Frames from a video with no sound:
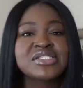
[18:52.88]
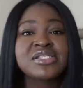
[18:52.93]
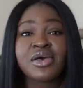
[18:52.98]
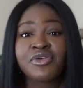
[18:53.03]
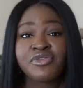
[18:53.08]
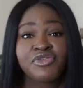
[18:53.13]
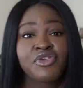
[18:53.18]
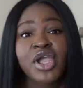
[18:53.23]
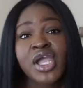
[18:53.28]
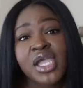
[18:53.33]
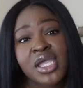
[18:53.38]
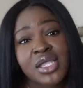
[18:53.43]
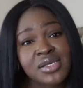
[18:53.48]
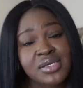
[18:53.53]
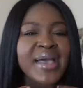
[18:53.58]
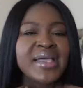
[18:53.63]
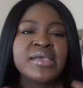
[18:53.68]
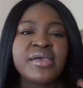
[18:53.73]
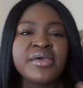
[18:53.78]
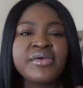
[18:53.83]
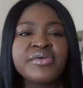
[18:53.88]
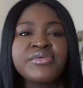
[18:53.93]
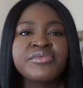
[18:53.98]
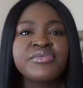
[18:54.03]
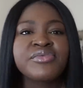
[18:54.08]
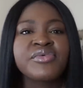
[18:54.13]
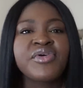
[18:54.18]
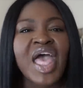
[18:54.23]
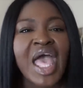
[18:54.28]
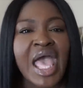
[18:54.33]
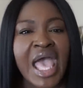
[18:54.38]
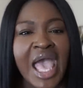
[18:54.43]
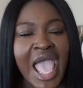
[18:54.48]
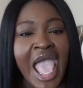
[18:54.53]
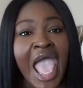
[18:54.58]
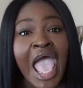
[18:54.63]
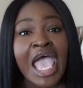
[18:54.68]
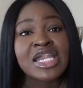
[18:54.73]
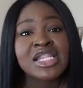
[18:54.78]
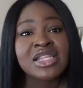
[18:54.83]
afraid. I
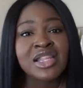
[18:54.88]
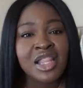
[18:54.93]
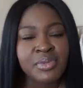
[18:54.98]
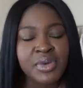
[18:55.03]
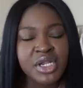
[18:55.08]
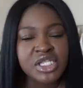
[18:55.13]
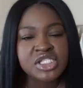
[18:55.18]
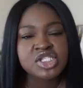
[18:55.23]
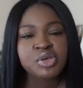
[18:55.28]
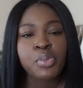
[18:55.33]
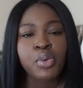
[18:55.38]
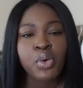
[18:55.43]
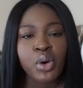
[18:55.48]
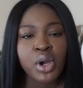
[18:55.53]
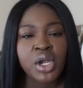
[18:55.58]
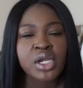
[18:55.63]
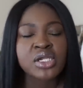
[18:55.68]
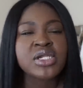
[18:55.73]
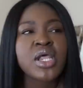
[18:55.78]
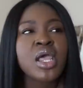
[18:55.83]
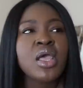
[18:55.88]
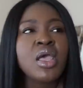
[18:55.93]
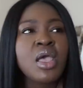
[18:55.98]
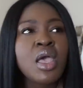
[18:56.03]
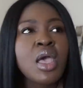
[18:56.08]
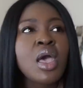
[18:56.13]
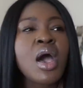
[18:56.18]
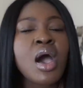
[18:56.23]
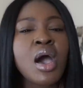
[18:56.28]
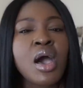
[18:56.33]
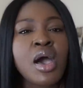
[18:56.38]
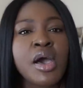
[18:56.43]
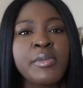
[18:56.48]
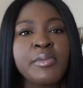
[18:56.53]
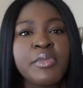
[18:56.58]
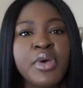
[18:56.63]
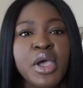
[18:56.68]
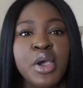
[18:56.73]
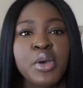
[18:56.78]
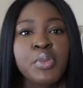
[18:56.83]
had limited support,
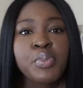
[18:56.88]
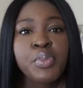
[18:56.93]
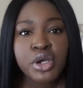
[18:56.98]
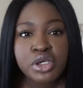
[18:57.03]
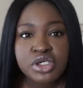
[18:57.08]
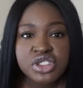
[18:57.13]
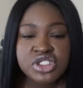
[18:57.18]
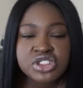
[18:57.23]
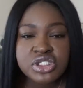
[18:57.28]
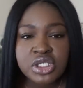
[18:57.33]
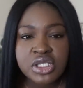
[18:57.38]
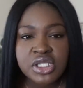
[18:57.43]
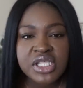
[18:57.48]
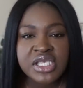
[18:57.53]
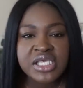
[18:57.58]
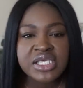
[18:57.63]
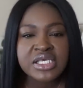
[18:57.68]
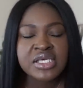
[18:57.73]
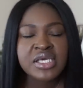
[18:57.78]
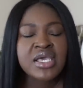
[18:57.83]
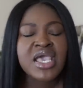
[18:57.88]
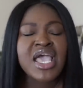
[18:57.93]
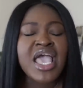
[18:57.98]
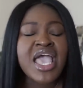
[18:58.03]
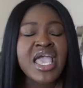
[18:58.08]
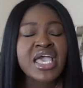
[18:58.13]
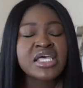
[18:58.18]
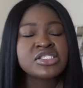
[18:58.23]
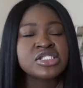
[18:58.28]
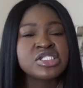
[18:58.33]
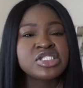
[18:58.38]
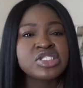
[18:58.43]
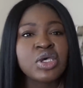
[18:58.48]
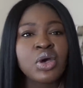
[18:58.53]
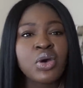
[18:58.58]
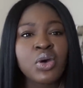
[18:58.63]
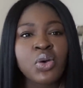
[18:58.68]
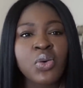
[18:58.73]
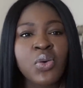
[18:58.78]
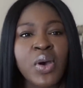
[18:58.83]
personally. And
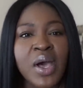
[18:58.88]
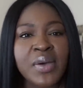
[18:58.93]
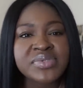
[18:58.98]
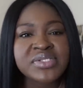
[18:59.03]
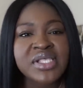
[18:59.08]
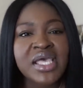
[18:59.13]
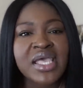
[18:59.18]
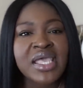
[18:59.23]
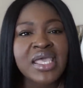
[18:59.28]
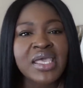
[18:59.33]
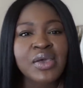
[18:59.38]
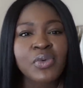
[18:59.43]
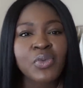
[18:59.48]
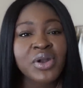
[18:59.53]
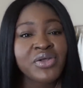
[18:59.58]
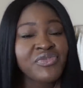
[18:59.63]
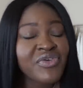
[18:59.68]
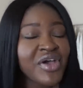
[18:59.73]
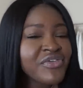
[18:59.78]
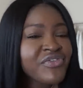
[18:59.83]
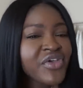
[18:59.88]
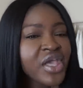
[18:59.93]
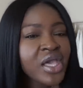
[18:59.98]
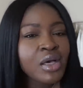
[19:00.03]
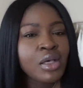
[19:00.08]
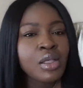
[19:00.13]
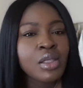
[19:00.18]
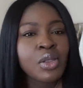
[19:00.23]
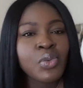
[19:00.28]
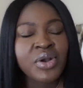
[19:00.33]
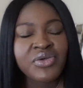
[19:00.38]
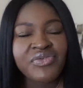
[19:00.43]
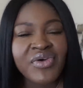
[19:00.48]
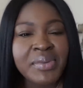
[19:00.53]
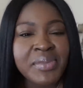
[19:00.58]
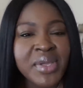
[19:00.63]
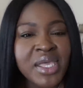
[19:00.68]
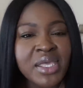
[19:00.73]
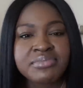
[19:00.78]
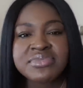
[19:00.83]
so I was like, what if I fail? What if I
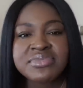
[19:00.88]
make a